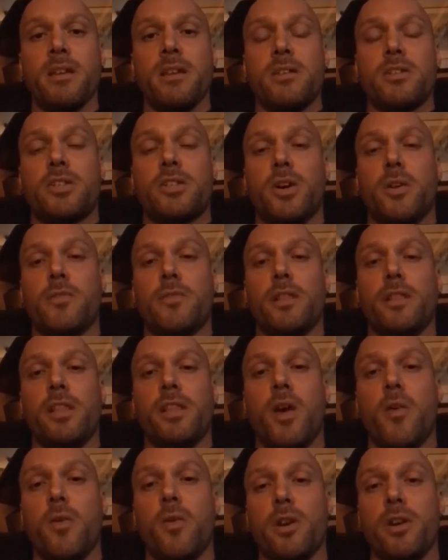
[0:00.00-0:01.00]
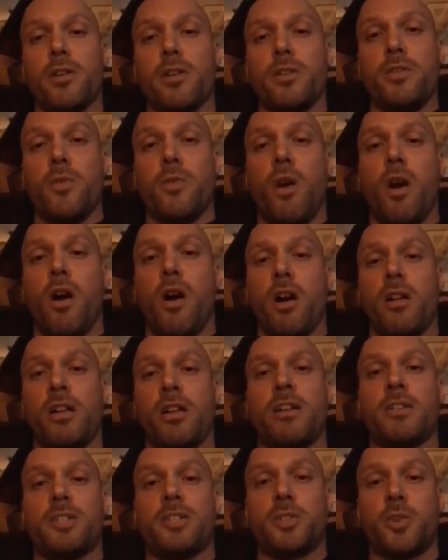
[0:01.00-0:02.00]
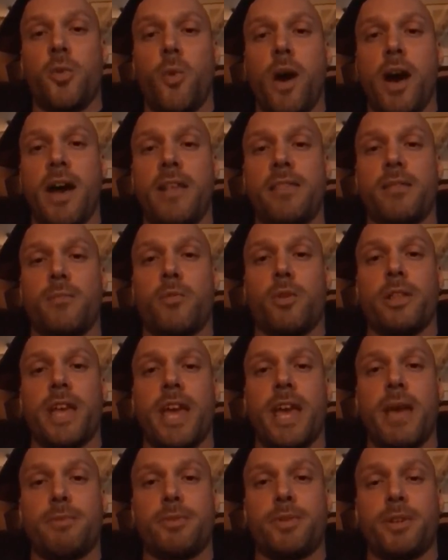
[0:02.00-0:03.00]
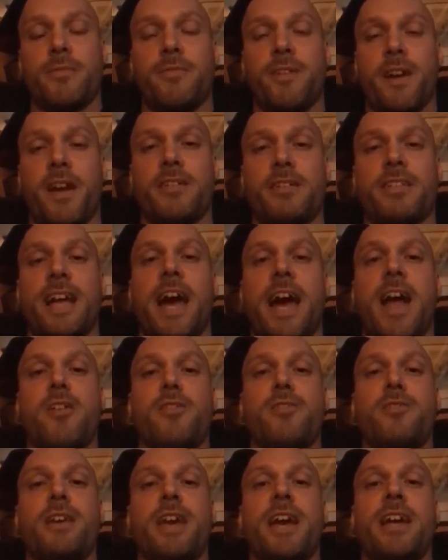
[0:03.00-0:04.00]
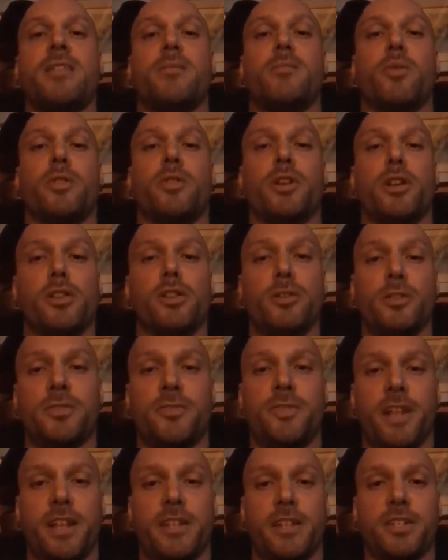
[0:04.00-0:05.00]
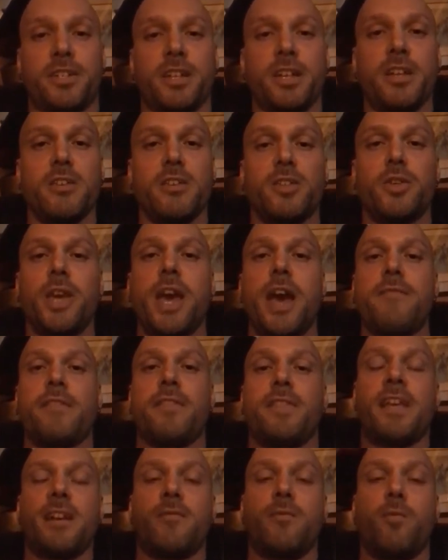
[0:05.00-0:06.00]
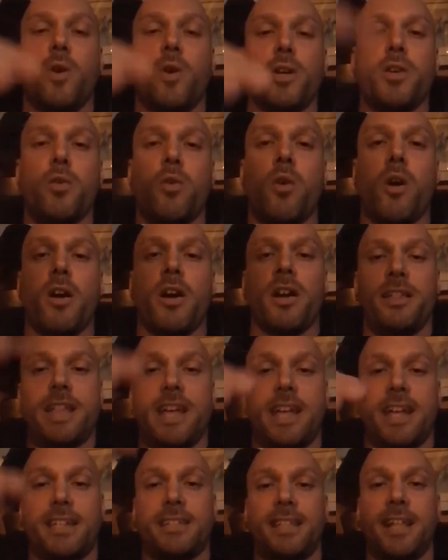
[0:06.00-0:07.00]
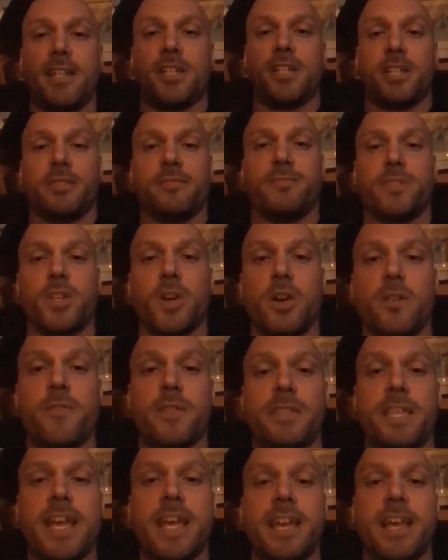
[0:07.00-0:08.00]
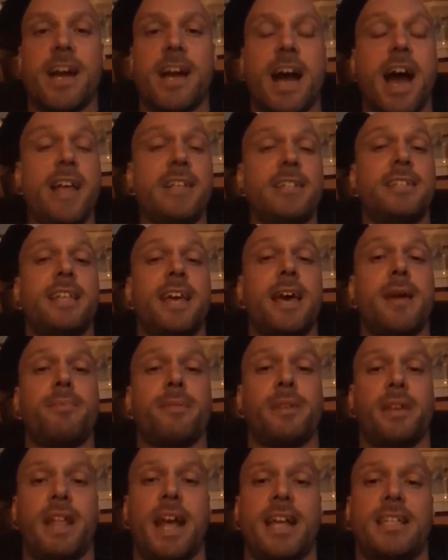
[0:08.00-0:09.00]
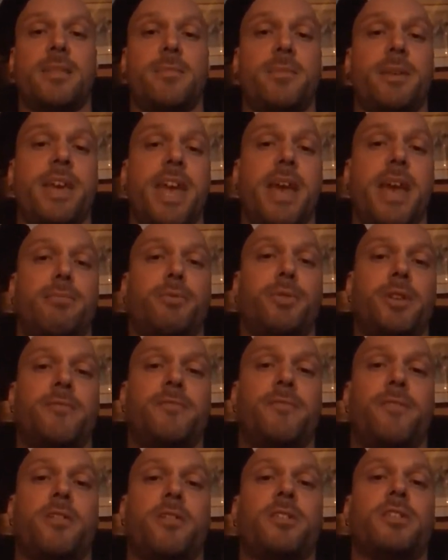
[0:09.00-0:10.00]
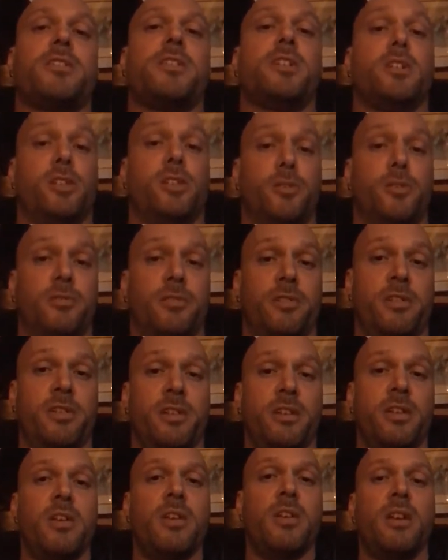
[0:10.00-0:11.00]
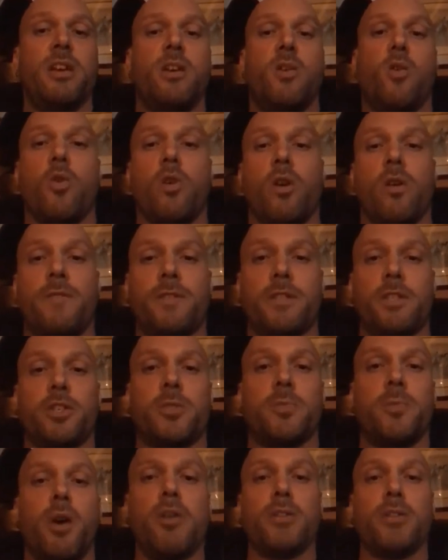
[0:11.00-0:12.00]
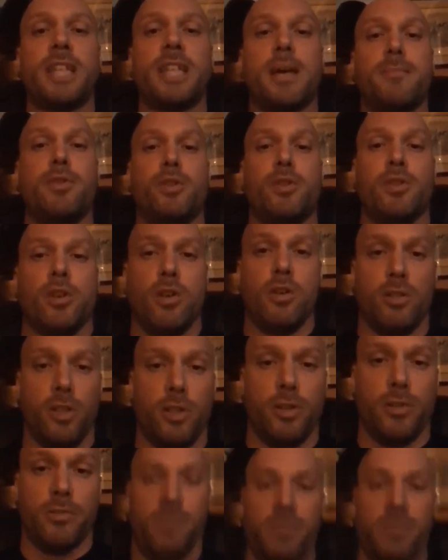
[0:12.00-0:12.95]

So the lower you are in the squat, the more the hamstring fires. The higher you get, the more the glutes finish. So you have to think of where you are in that extension. So if you're taking a high step, it has to be hamstring first to glute. Yeah. Or if it's a small step, you can go glute.